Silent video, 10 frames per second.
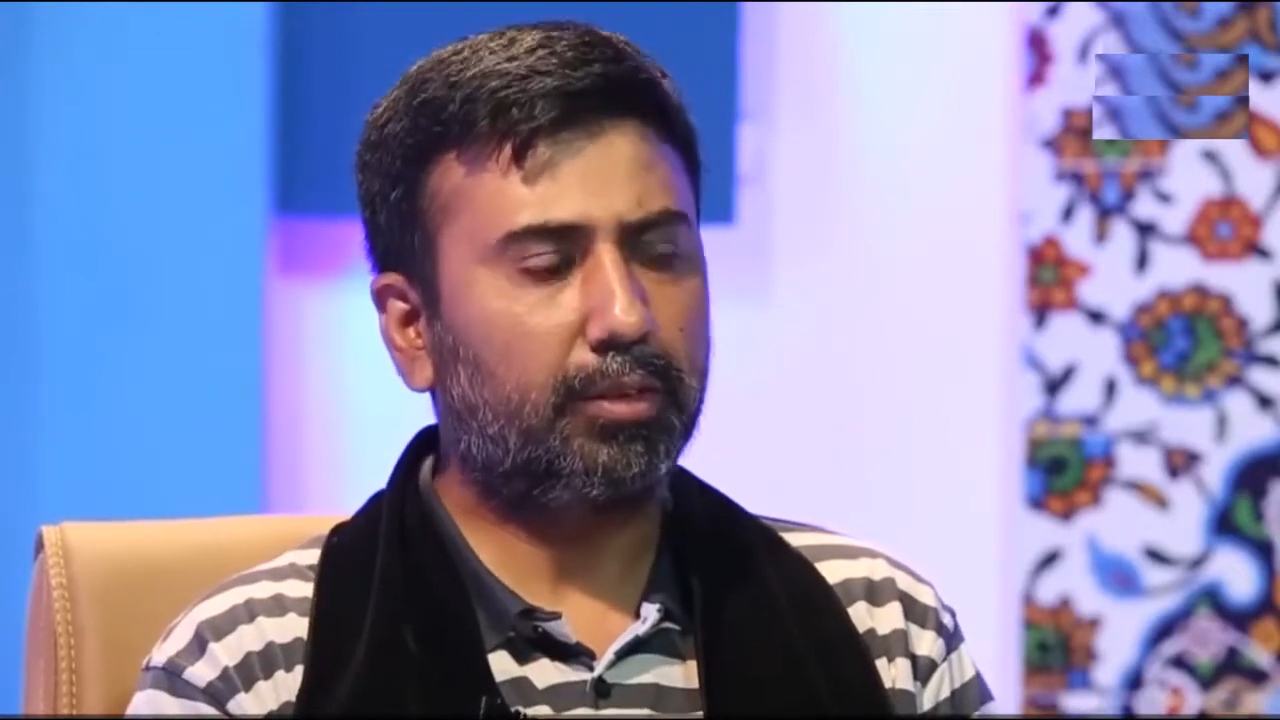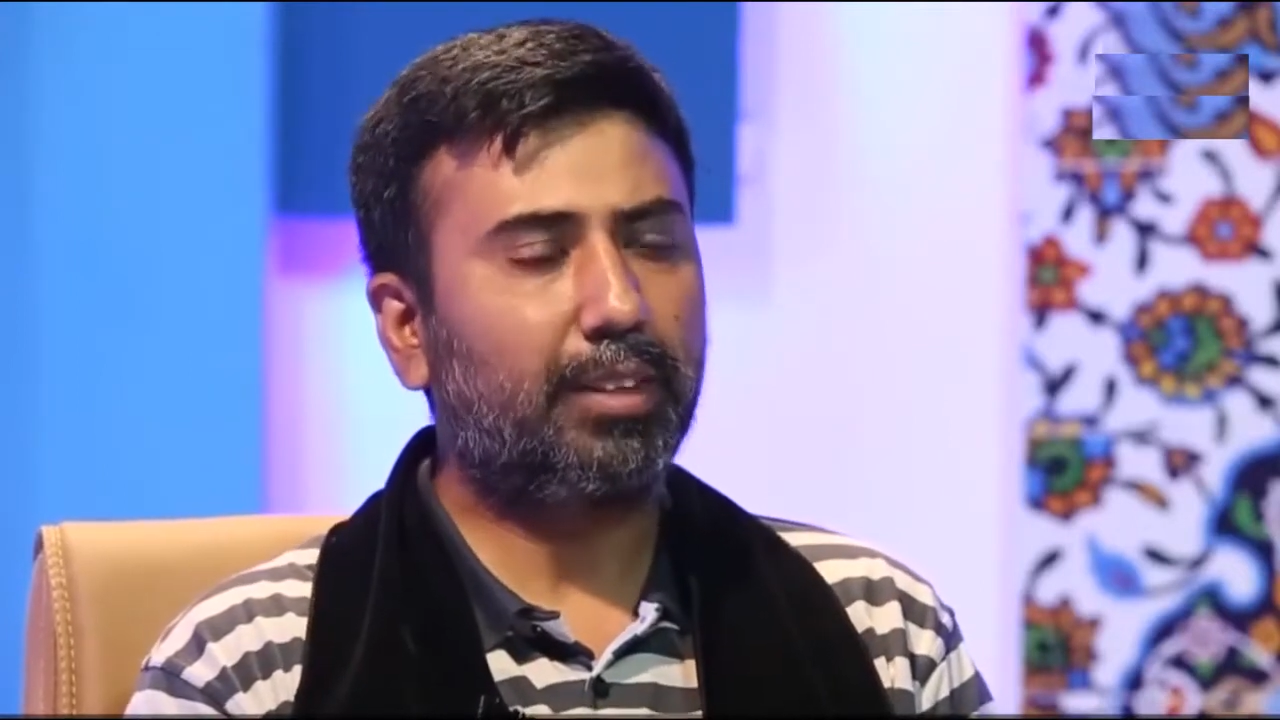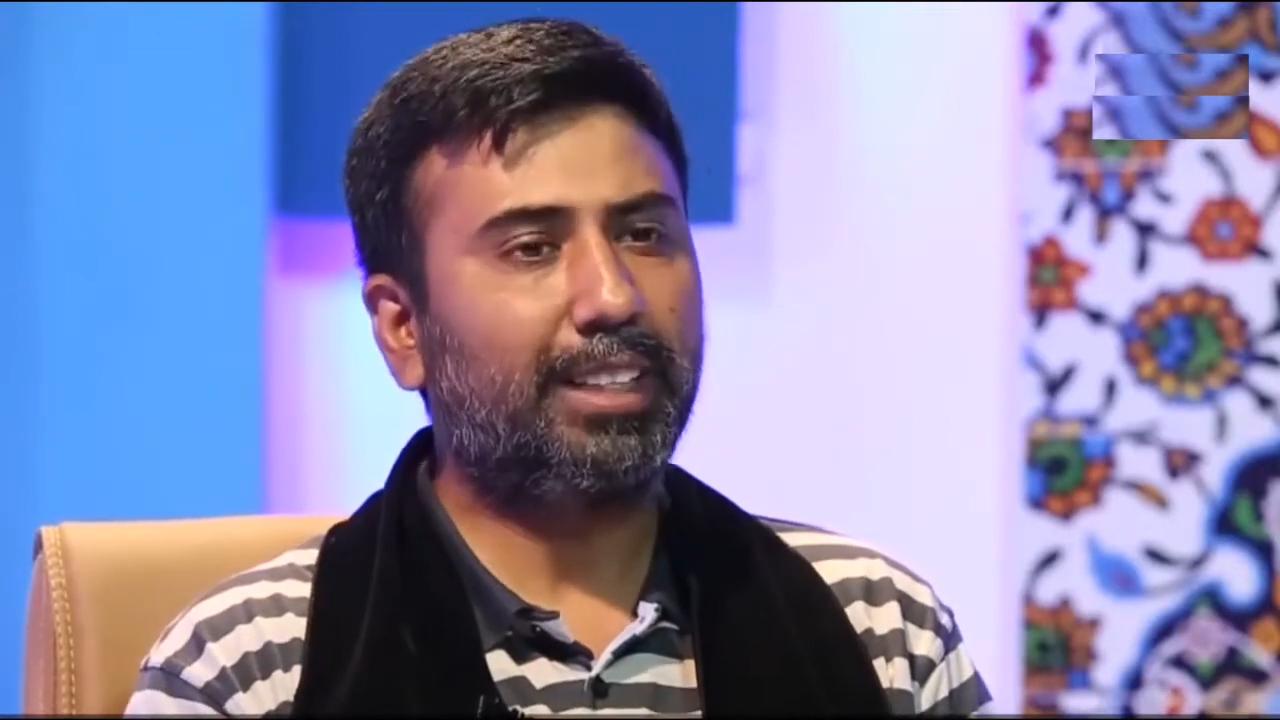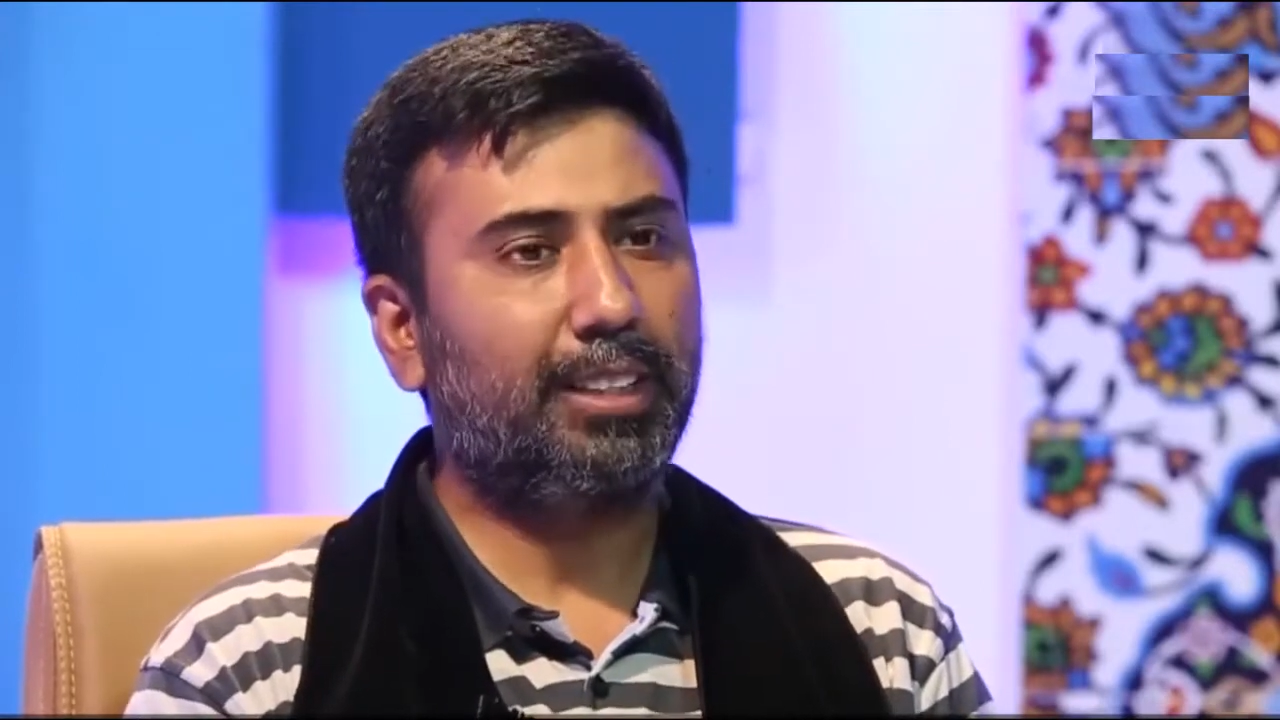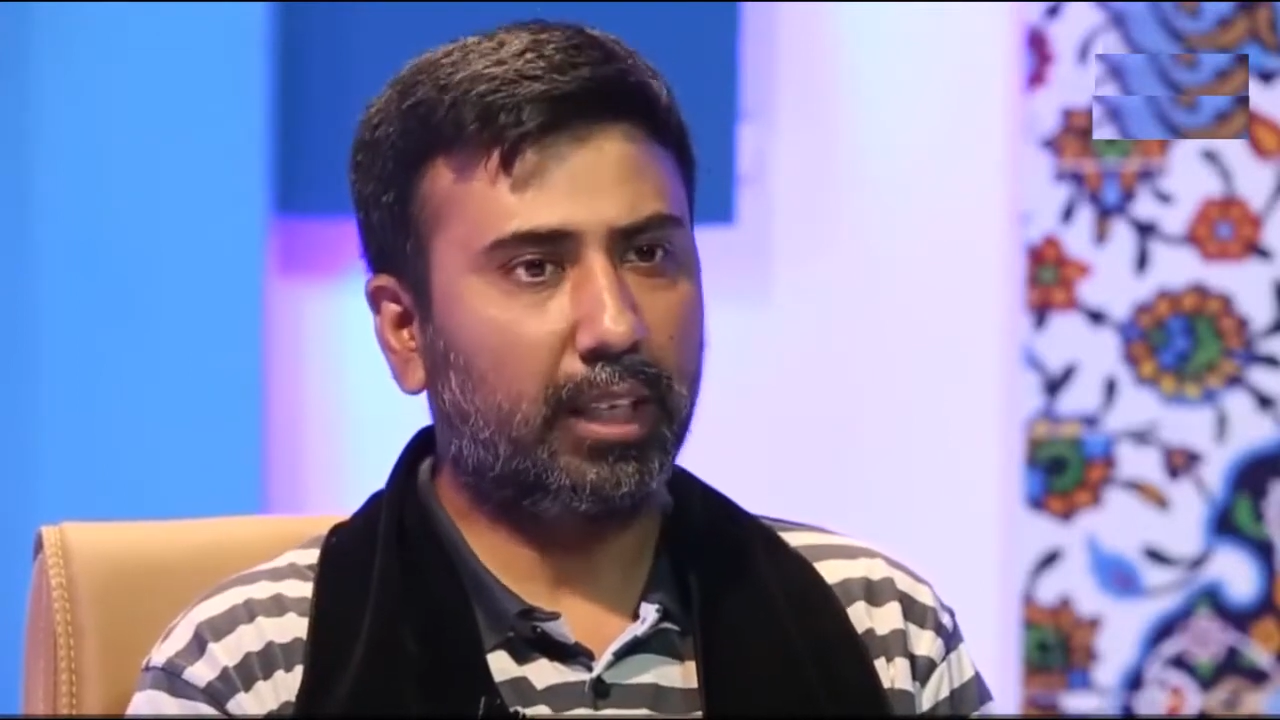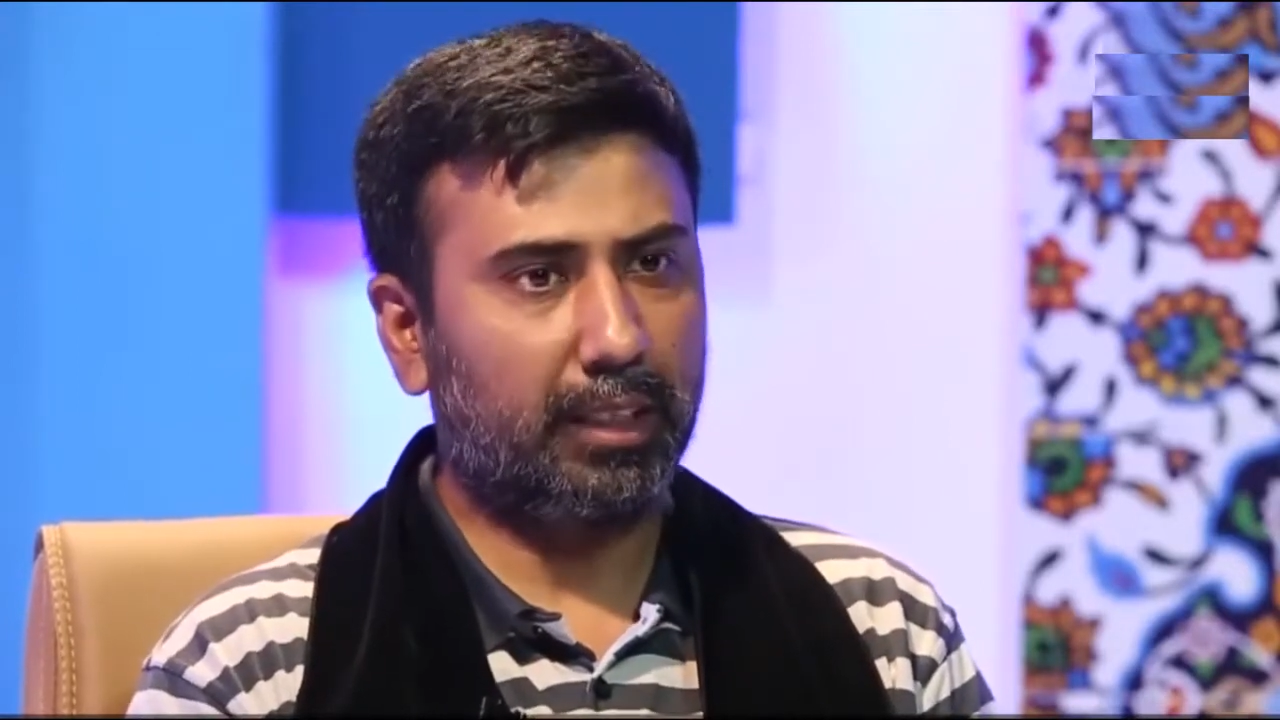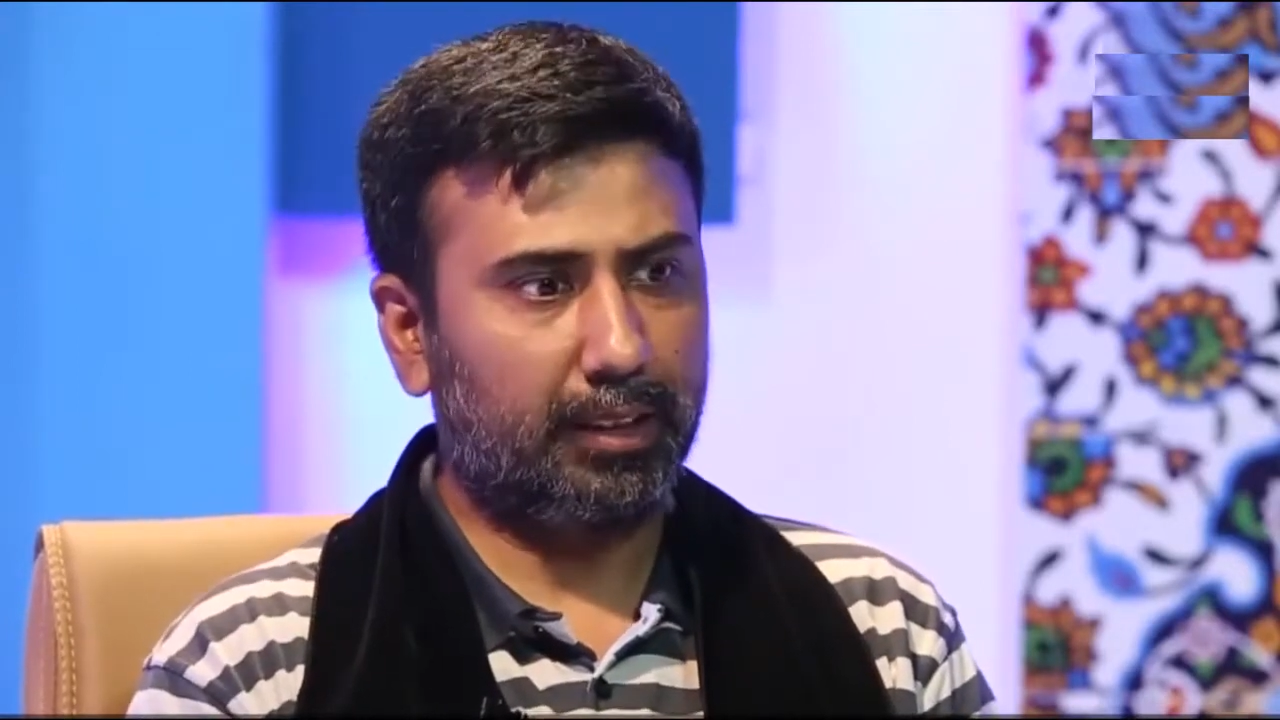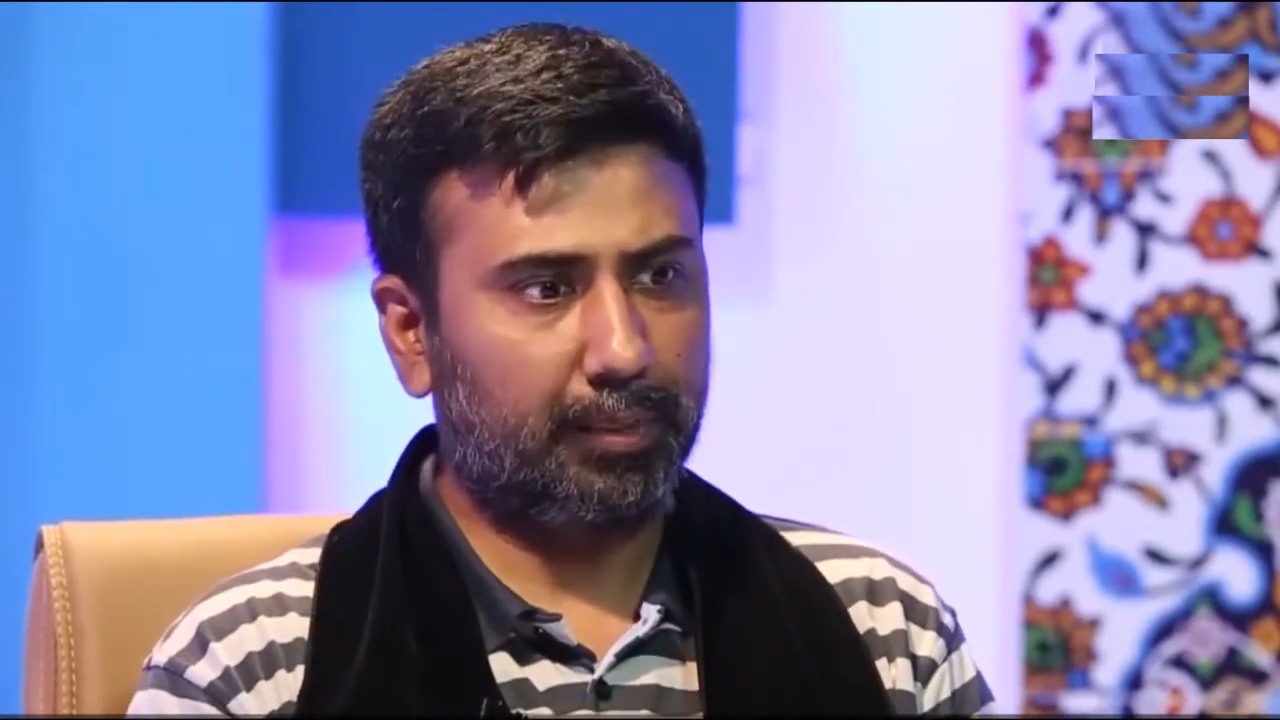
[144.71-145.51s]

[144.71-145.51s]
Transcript: very young.